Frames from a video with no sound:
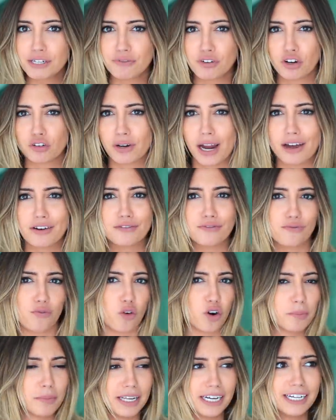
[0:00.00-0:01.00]
it for around
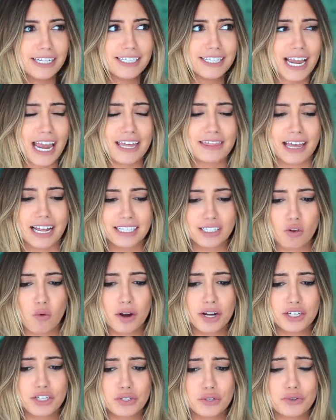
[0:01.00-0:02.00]
four minutes and that's
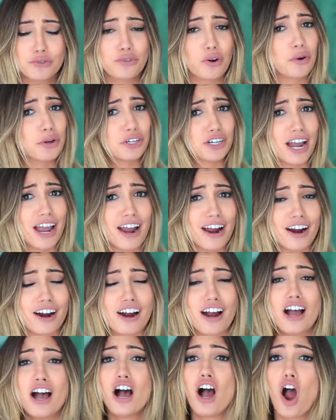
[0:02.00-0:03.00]
going to grow your
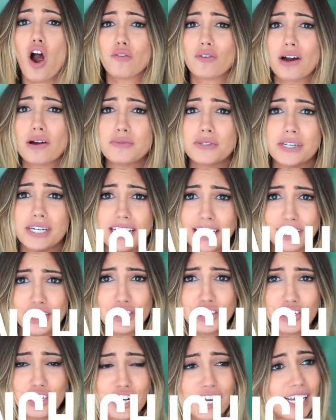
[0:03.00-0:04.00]
hair around an
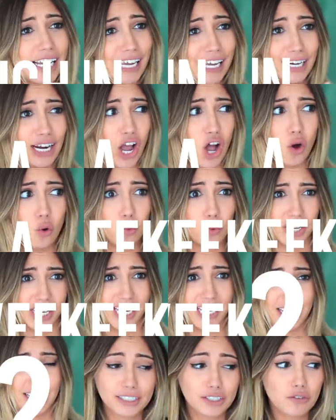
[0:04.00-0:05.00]
inch in a
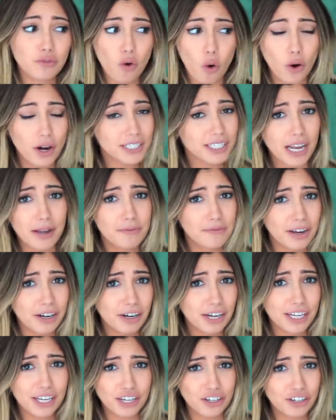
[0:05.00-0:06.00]
week. So of course, I'm
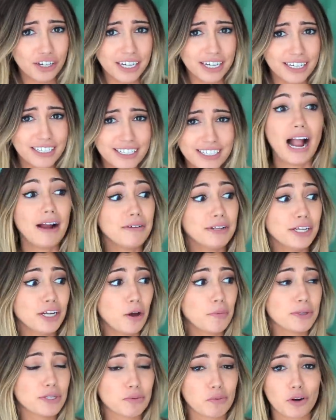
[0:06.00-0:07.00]
very curious. I really
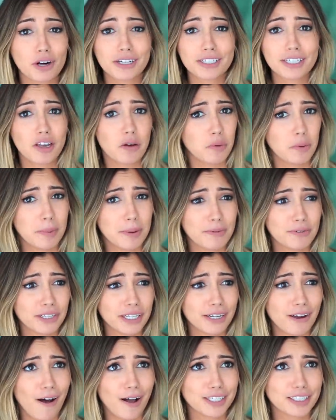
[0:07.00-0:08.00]
hope this works. It would be
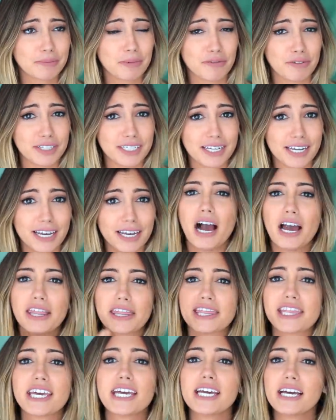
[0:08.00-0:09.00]
really awesome if it did. I
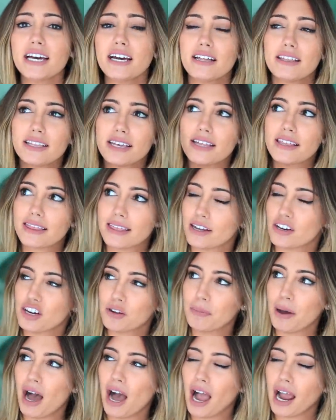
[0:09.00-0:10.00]
think the
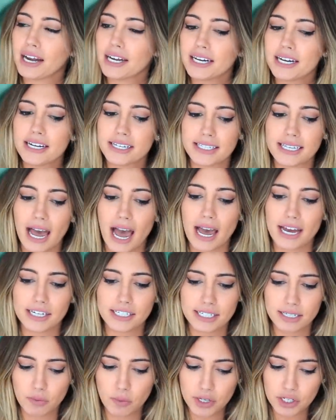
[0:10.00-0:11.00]
theory behind it is
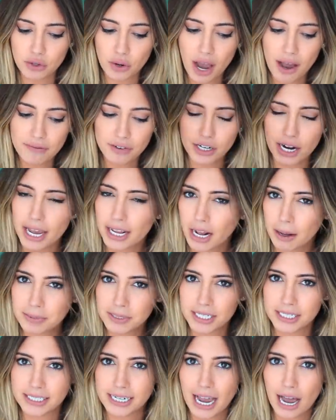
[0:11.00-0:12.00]
that when you have your head
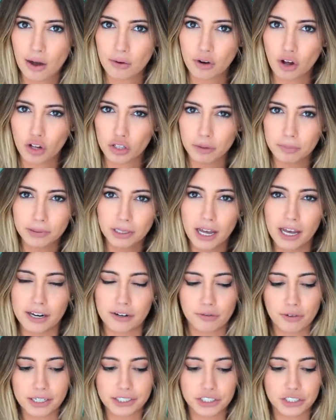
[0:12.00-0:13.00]
upside down, all the
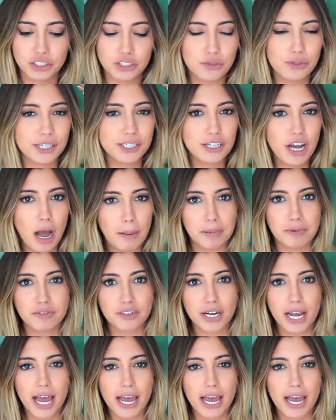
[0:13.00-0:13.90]
blood rushes to the top of your